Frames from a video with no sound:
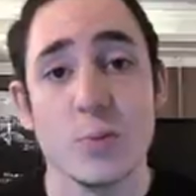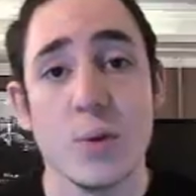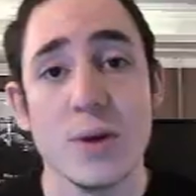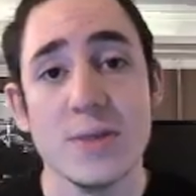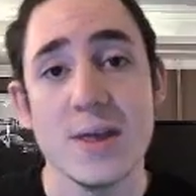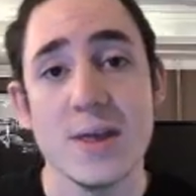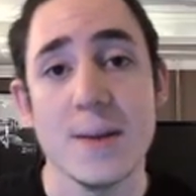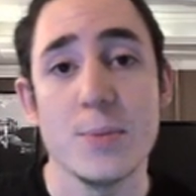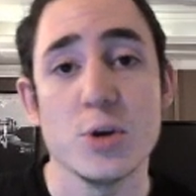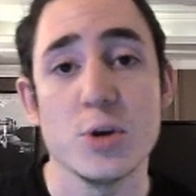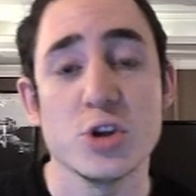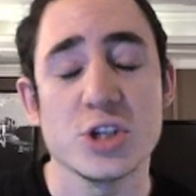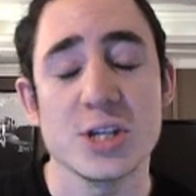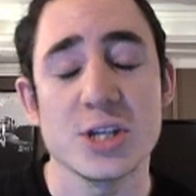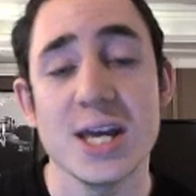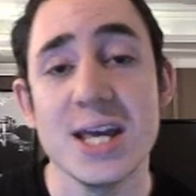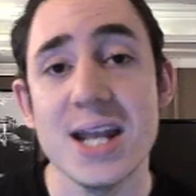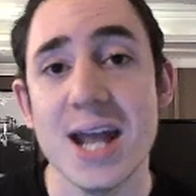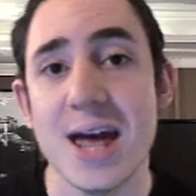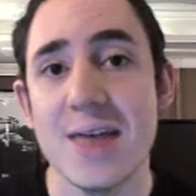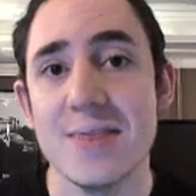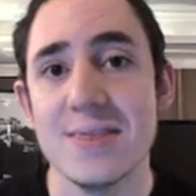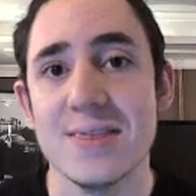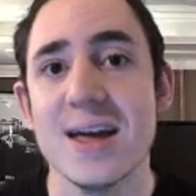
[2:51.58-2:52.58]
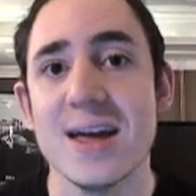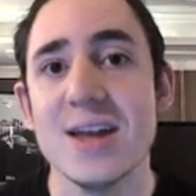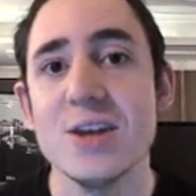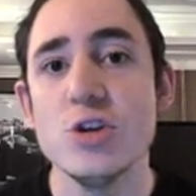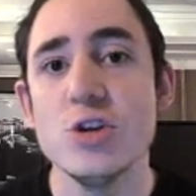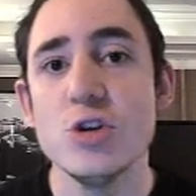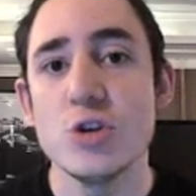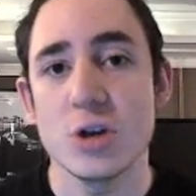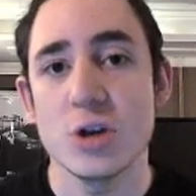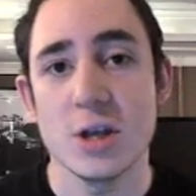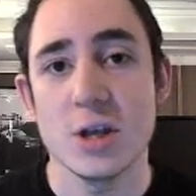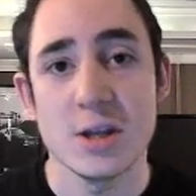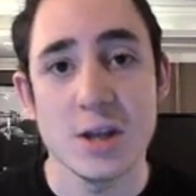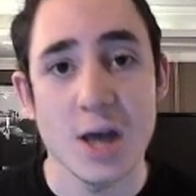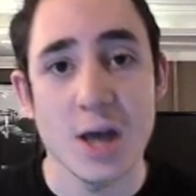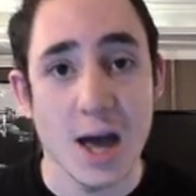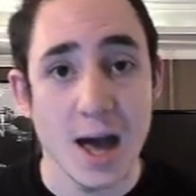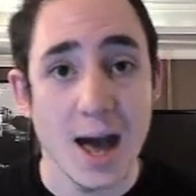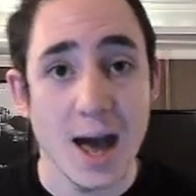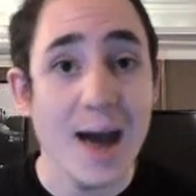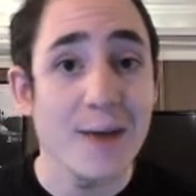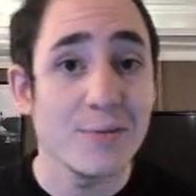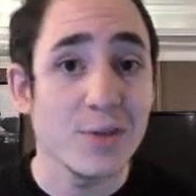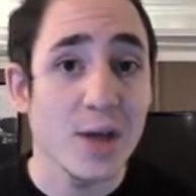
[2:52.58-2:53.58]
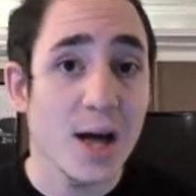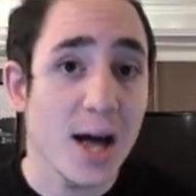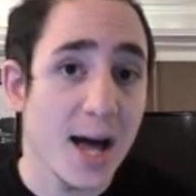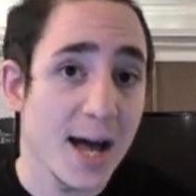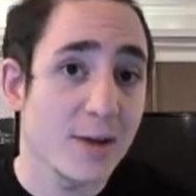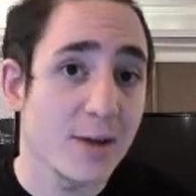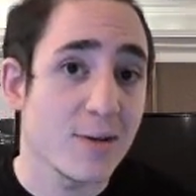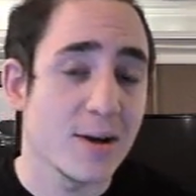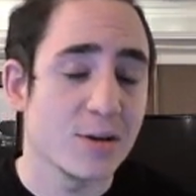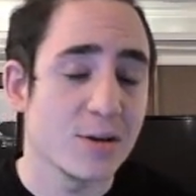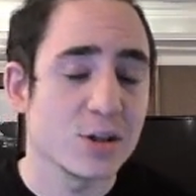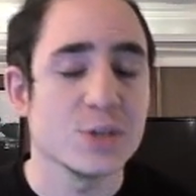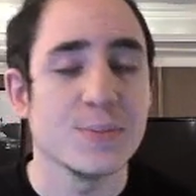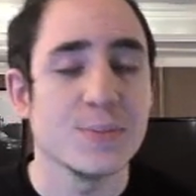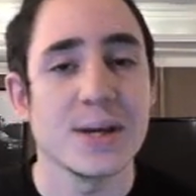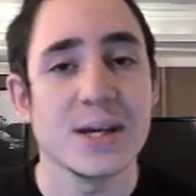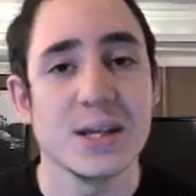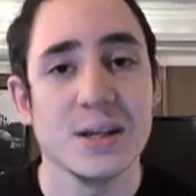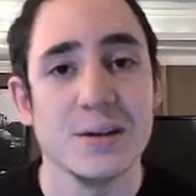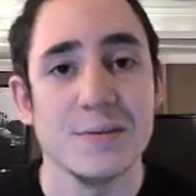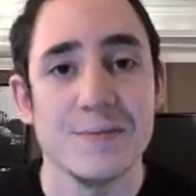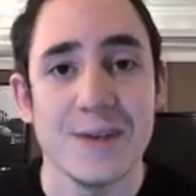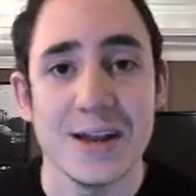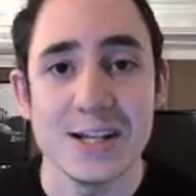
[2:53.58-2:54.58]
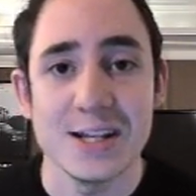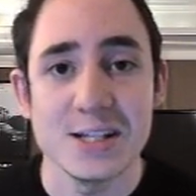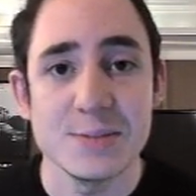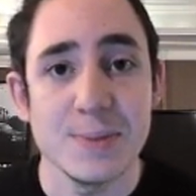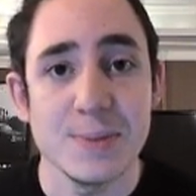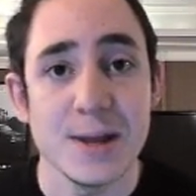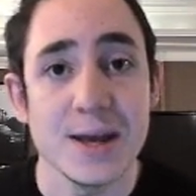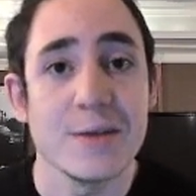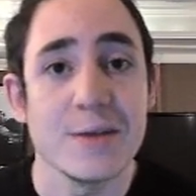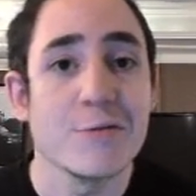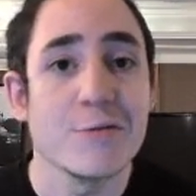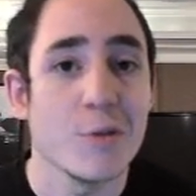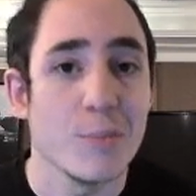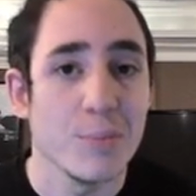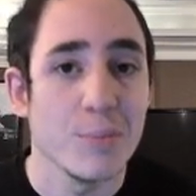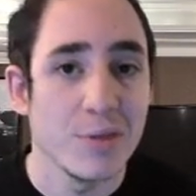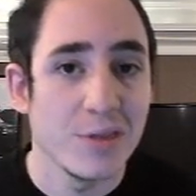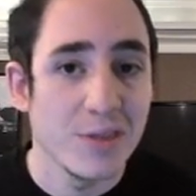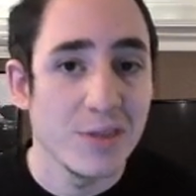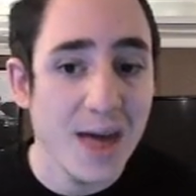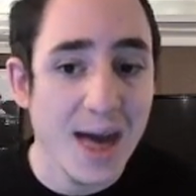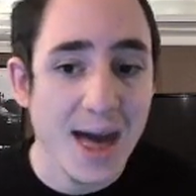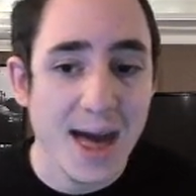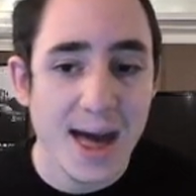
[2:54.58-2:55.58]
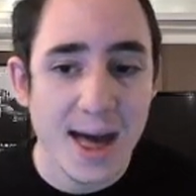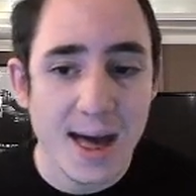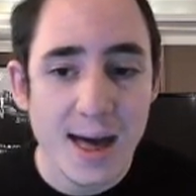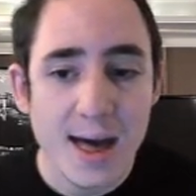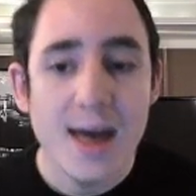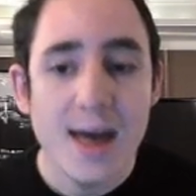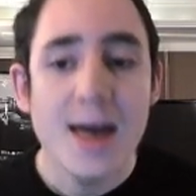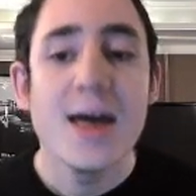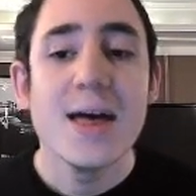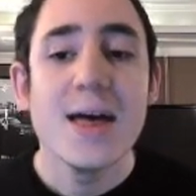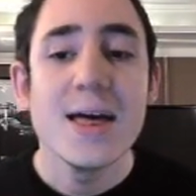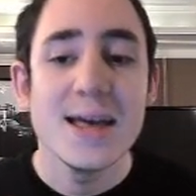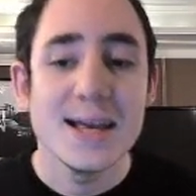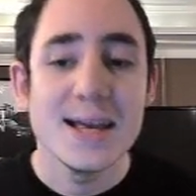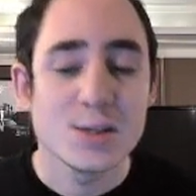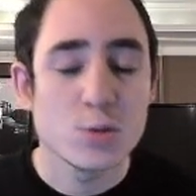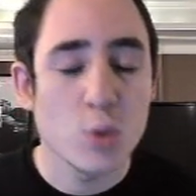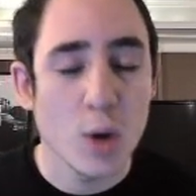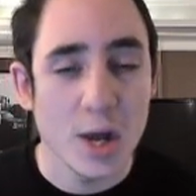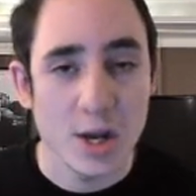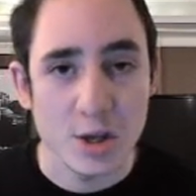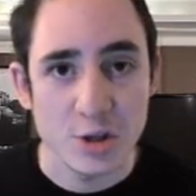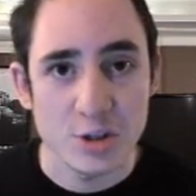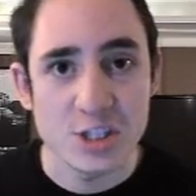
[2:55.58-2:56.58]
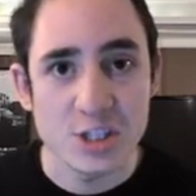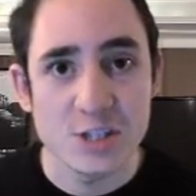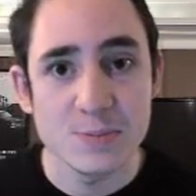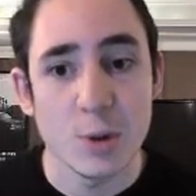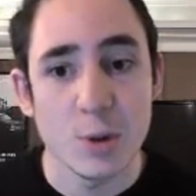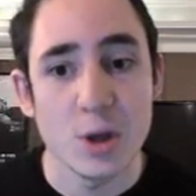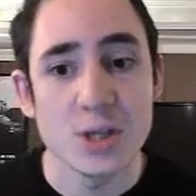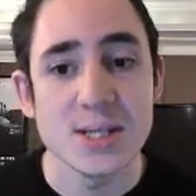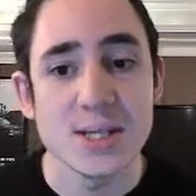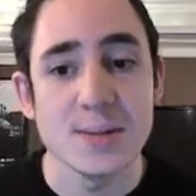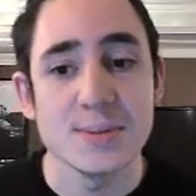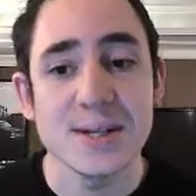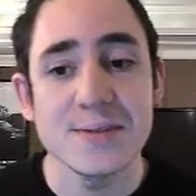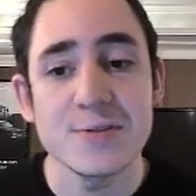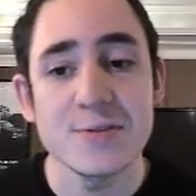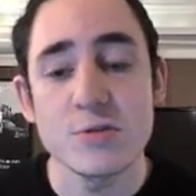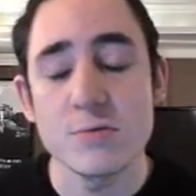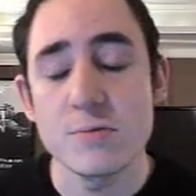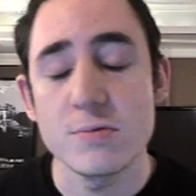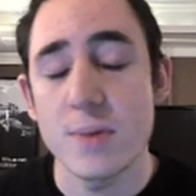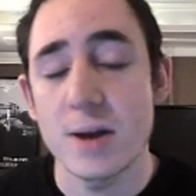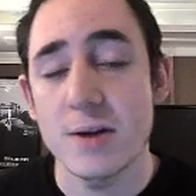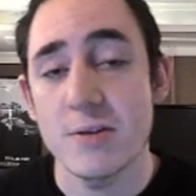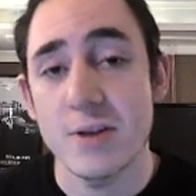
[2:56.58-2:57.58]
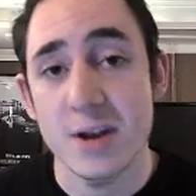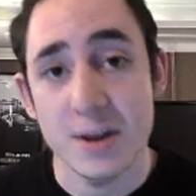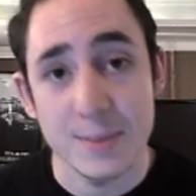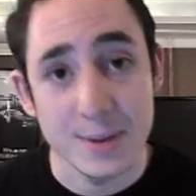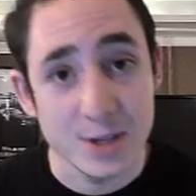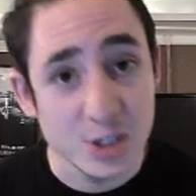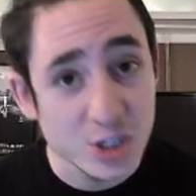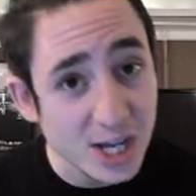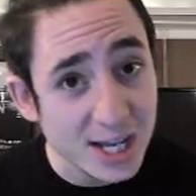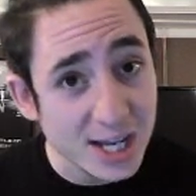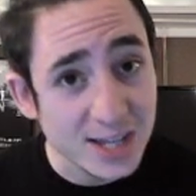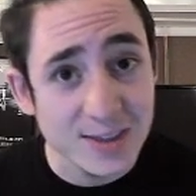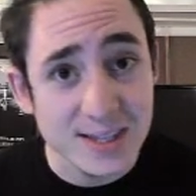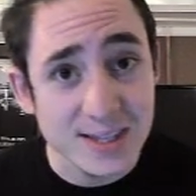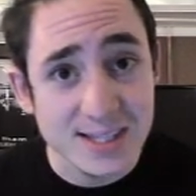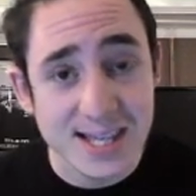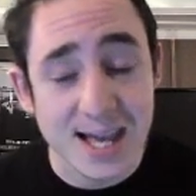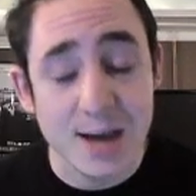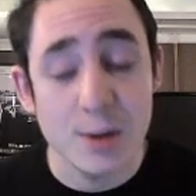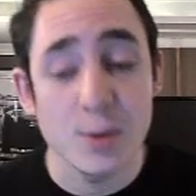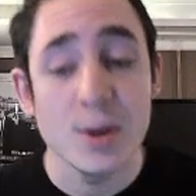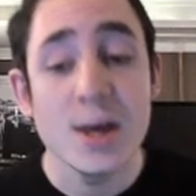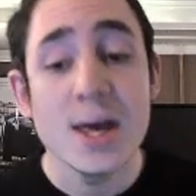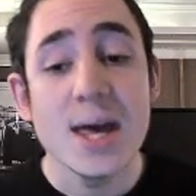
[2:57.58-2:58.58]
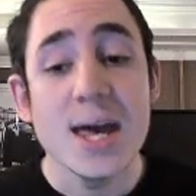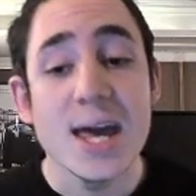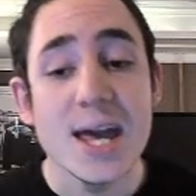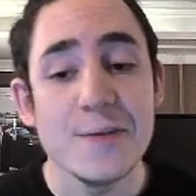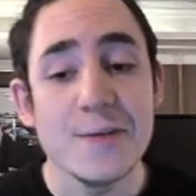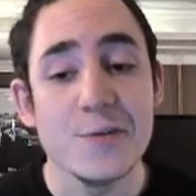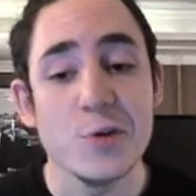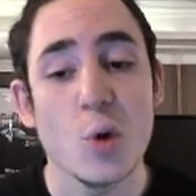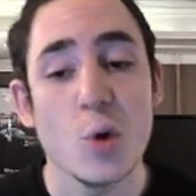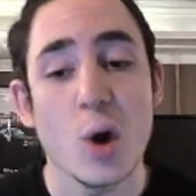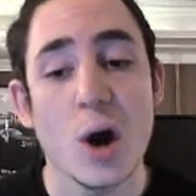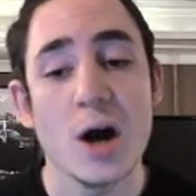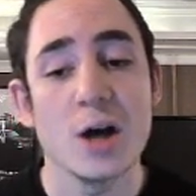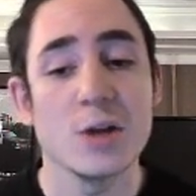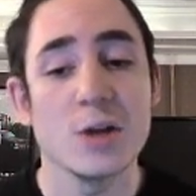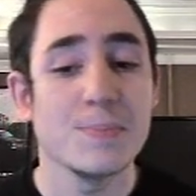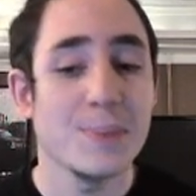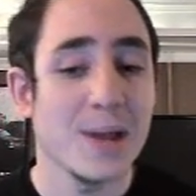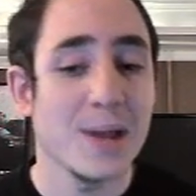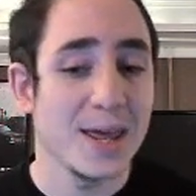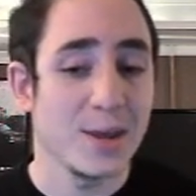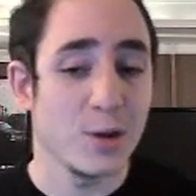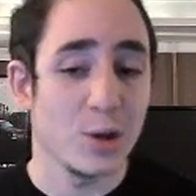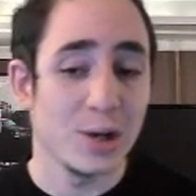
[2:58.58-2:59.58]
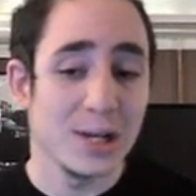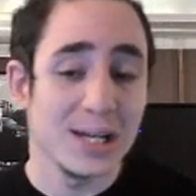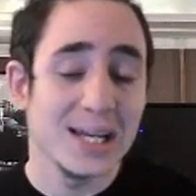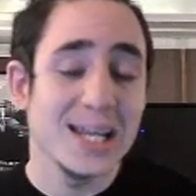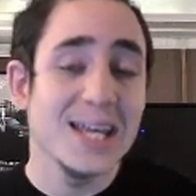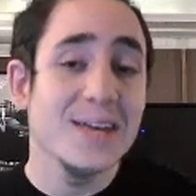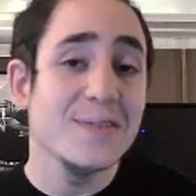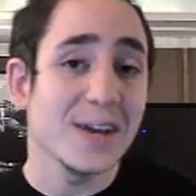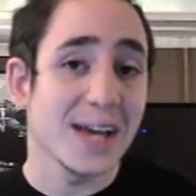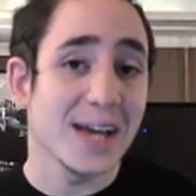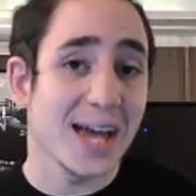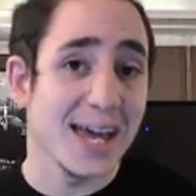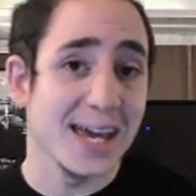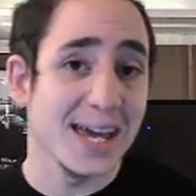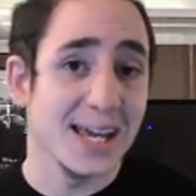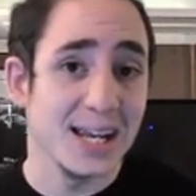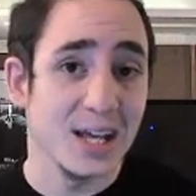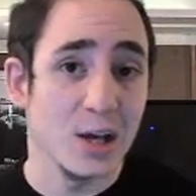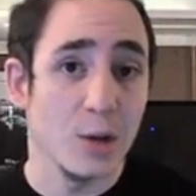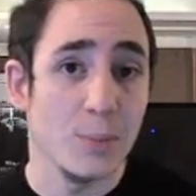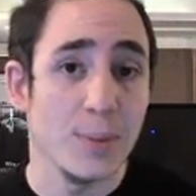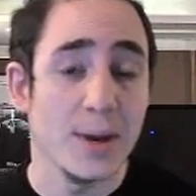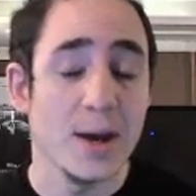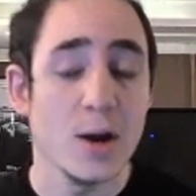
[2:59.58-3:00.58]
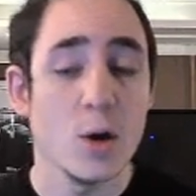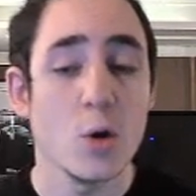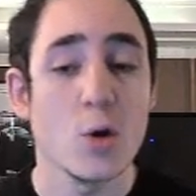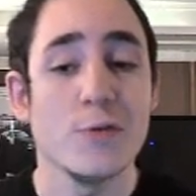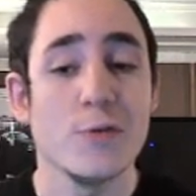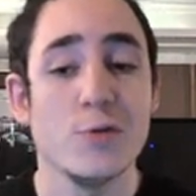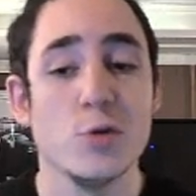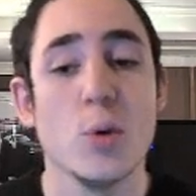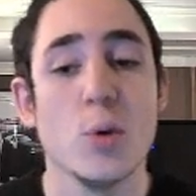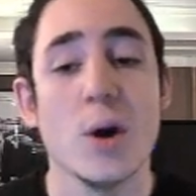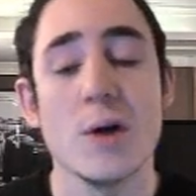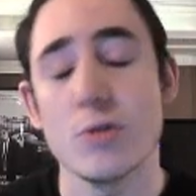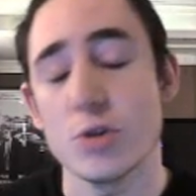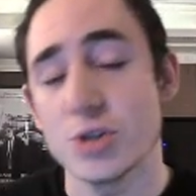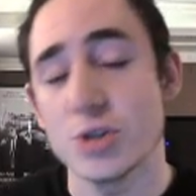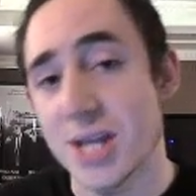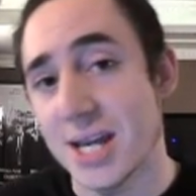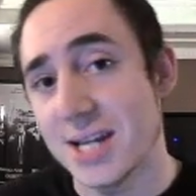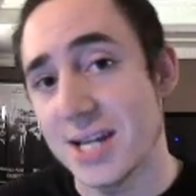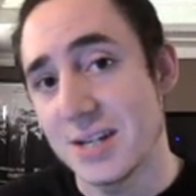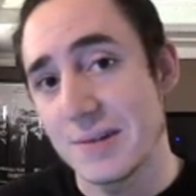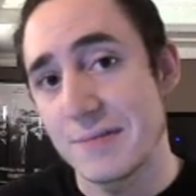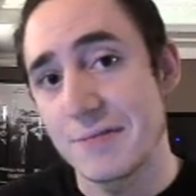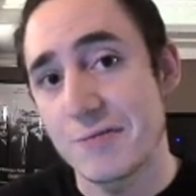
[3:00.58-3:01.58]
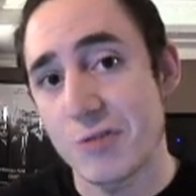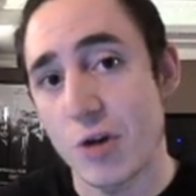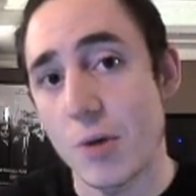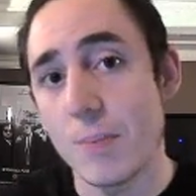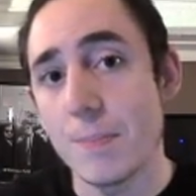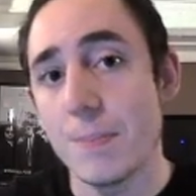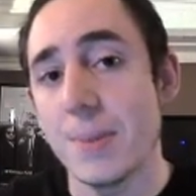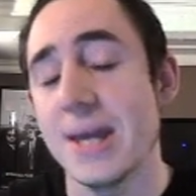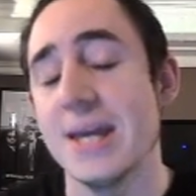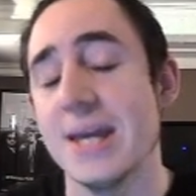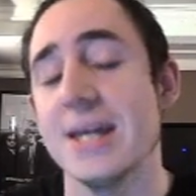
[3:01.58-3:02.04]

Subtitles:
they're pushing in, and then you can have the high ground to make an advanced play from there. Is quite a good spot, so I would definitely recommend checking this out if you are planning on leaving A little bit, or if you are rotating from B